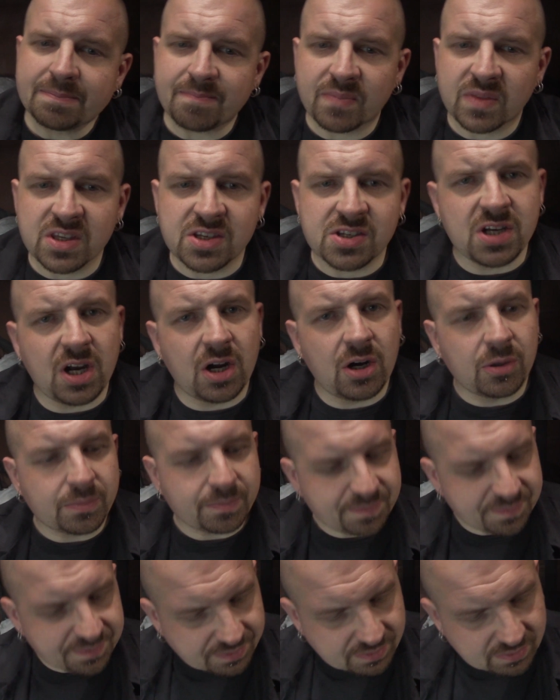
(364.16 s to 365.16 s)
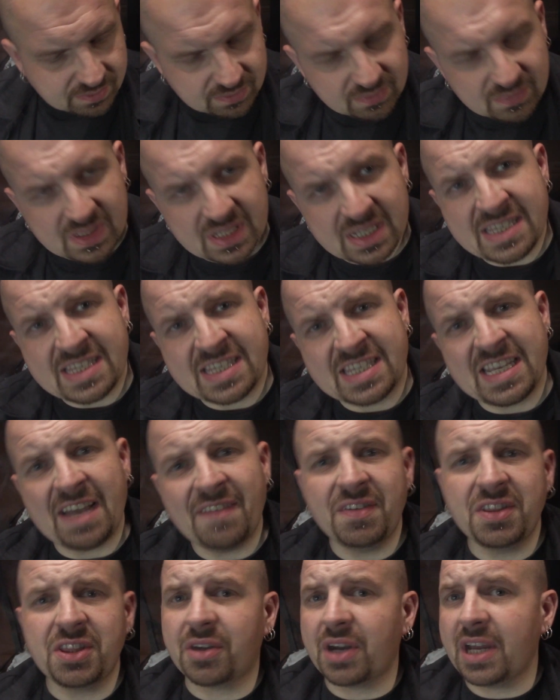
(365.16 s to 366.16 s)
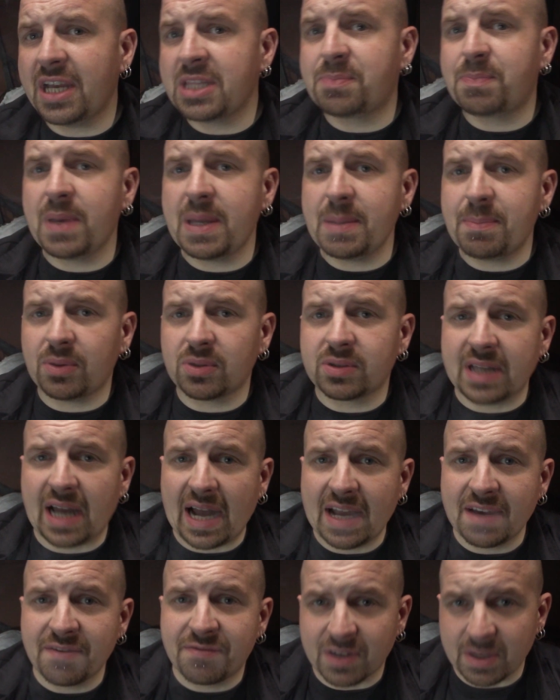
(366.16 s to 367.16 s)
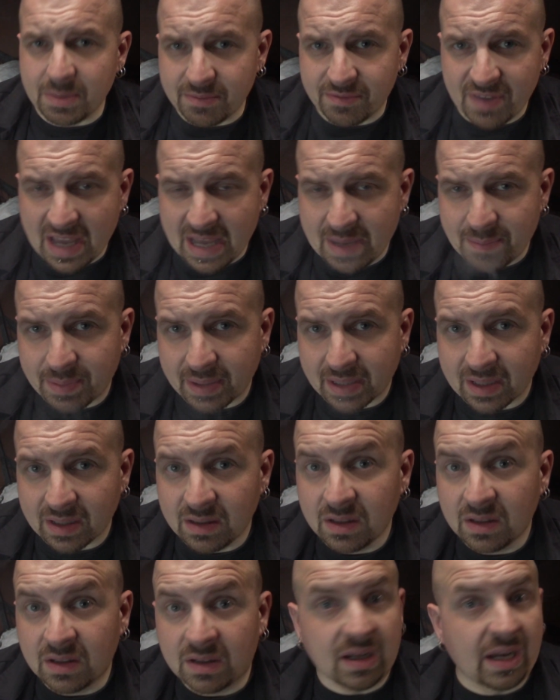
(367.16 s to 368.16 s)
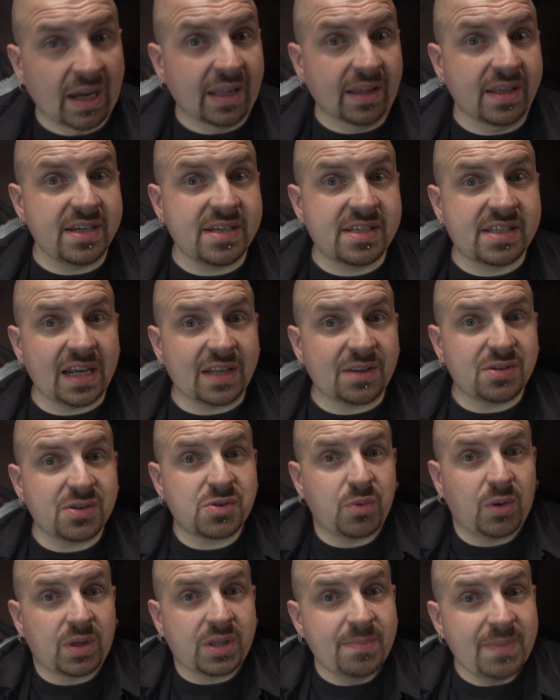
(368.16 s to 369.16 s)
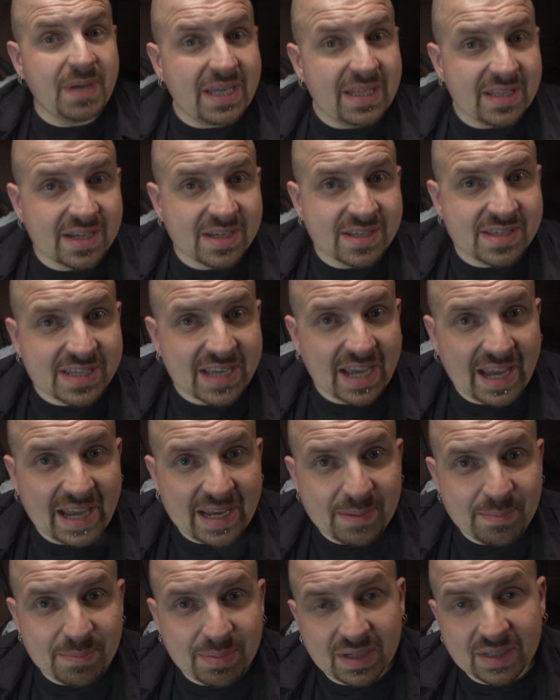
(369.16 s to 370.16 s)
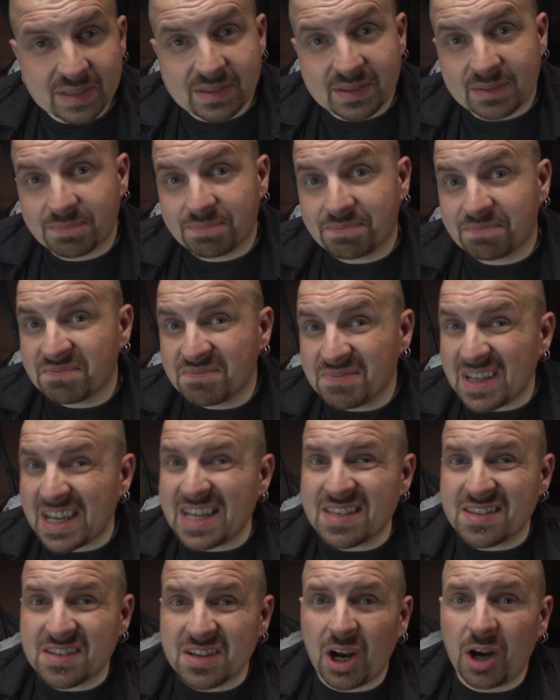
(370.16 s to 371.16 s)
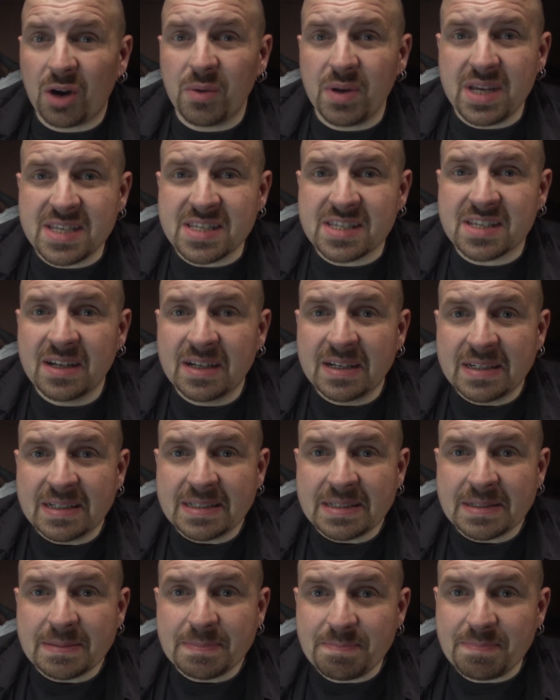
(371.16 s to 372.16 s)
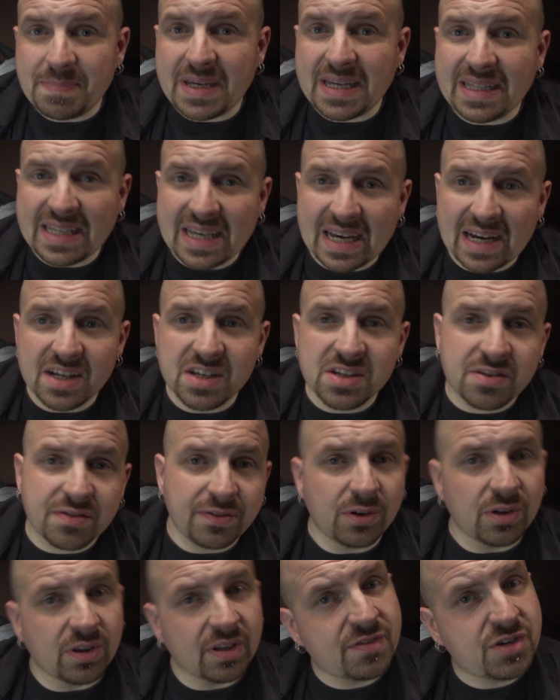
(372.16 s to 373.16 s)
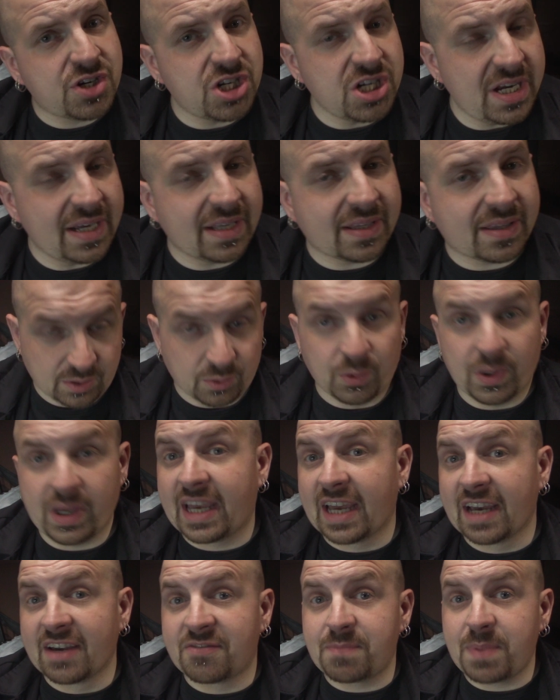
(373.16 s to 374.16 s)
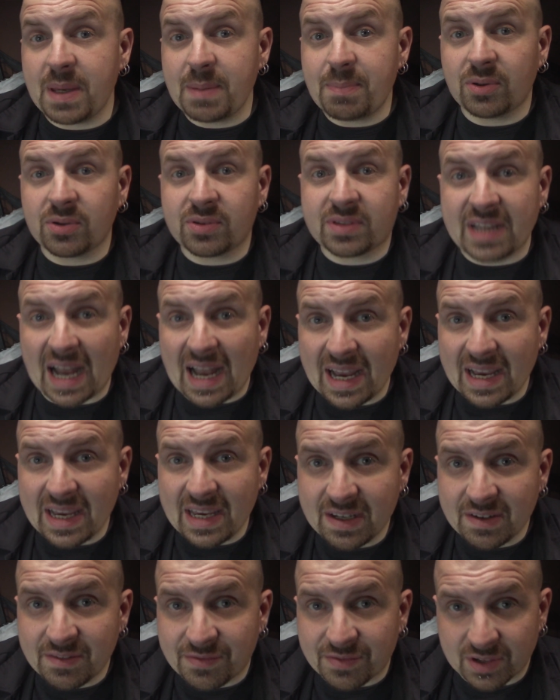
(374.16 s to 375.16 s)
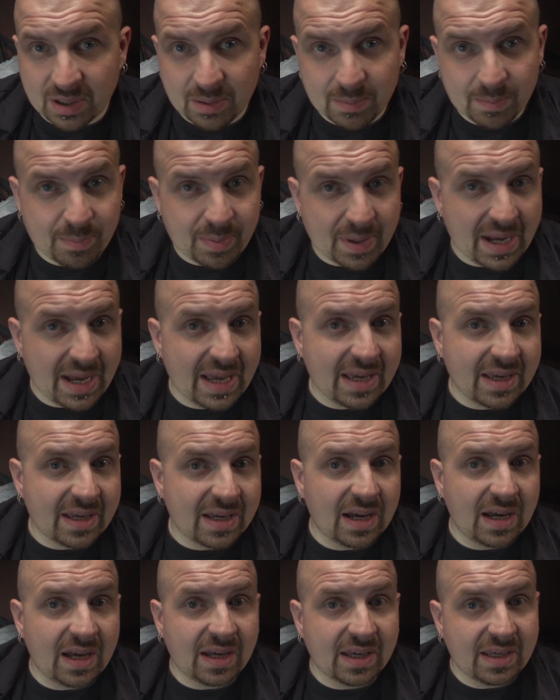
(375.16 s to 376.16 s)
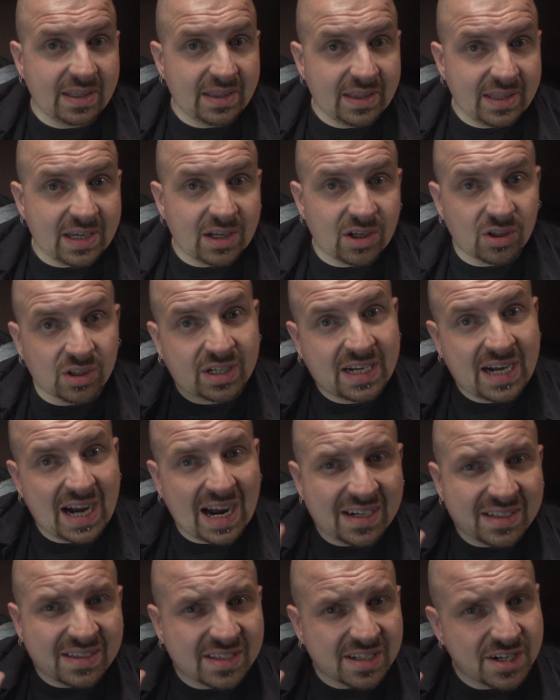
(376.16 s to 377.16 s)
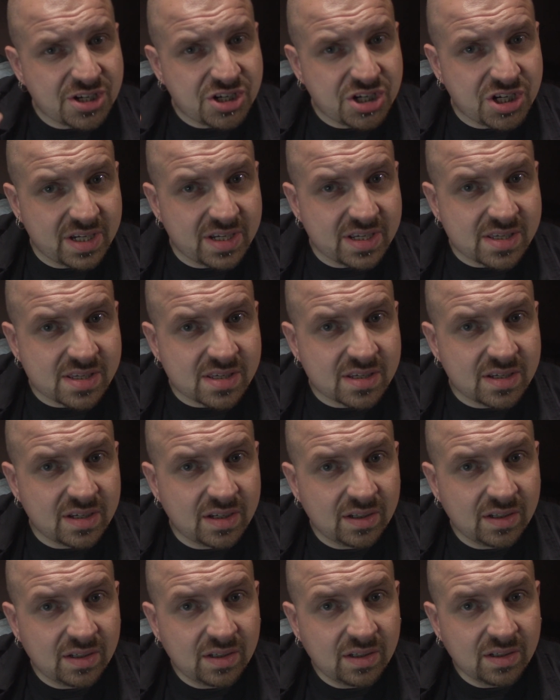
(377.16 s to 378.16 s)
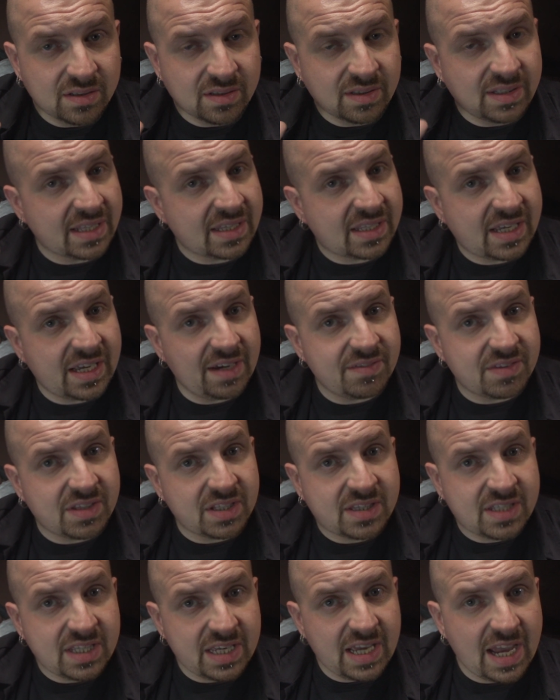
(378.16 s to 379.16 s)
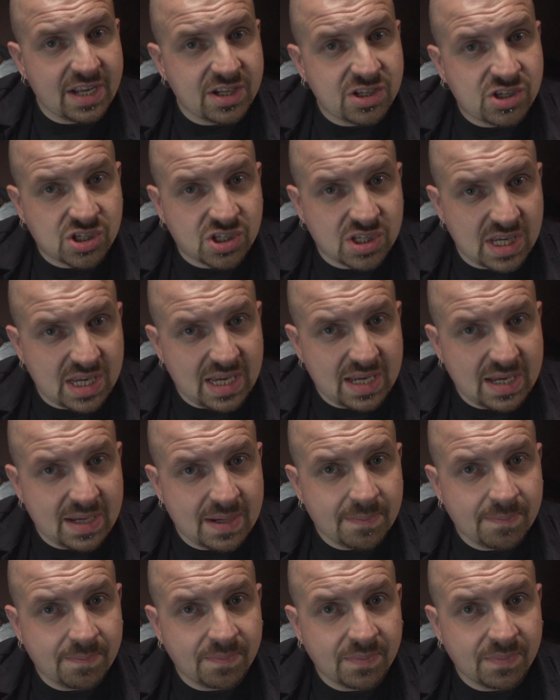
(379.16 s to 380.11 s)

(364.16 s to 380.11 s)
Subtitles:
So, 7 or 8 people die from vaping. At least that is what media say, but as always, media is full of shit. We have people dying from buying illegal cartridges that have the THC